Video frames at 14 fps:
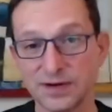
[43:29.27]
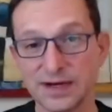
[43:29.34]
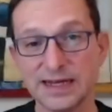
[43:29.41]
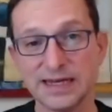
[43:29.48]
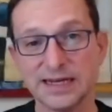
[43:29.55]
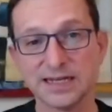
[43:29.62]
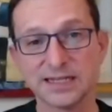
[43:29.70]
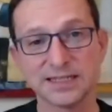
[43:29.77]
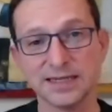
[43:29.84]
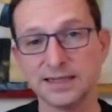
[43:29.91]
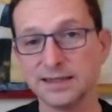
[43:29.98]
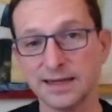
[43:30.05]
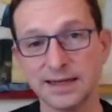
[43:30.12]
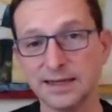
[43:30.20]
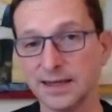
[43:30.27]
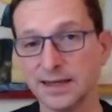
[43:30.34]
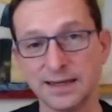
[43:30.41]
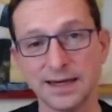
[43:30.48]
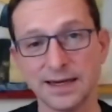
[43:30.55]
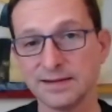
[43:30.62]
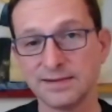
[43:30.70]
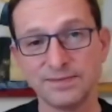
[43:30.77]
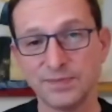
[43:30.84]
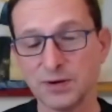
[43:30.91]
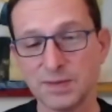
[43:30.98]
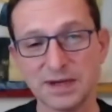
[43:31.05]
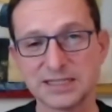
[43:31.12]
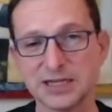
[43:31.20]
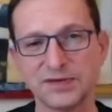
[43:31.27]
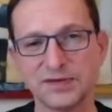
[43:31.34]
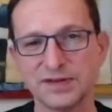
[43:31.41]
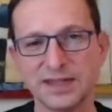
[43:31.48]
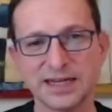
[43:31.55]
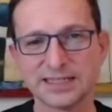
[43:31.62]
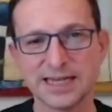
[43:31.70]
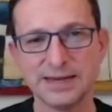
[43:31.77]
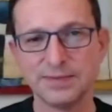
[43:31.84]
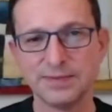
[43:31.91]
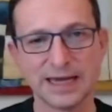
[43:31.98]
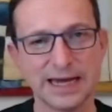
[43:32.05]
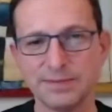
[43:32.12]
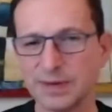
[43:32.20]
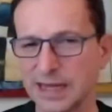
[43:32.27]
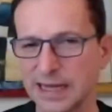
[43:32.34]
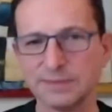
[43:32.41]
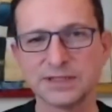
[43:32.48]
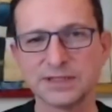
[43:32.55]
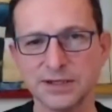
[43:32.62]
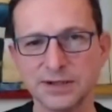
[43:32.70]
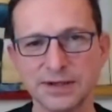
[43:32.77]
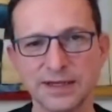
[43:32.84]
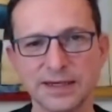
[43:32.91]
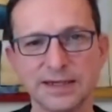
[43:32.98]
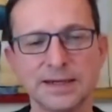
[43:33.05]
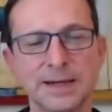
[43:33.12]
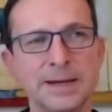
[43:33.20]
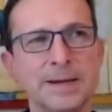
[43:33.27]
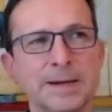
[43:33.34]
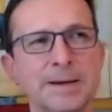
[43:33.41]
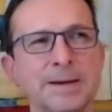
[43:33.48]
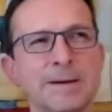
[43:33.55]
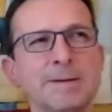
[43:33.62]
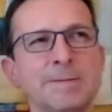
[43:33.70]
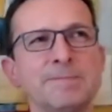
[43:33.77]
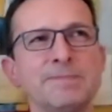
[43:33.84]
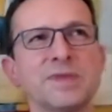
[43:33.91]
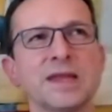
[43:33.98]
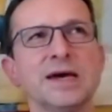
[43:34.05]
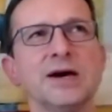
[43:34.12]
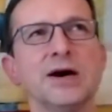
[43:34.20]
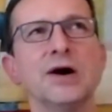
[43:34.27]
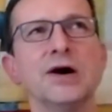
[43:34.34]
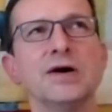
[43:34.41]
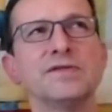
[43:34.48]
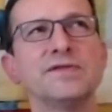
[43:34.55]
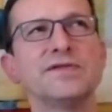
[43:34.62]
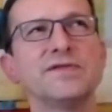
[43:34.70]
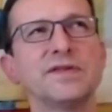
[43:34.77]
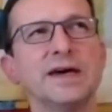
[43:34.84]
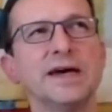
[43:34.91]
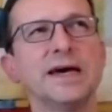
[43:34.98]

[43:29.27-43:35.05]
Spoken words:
really innocent, and I put myself in that same camp, absolutely, of